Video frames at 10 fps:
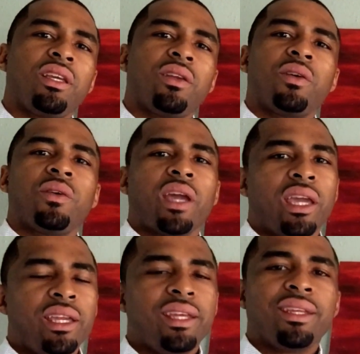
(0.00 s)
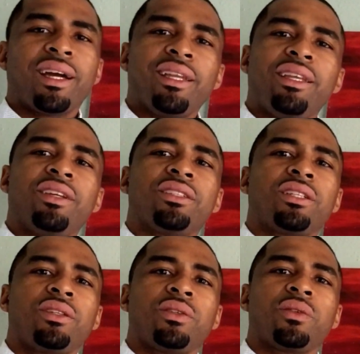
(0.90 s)
80, 90 years
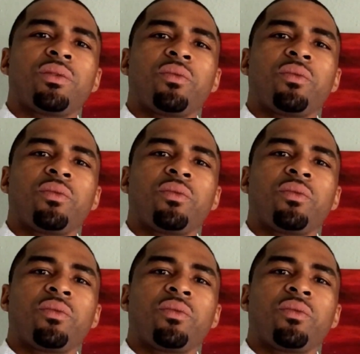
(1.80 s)
old.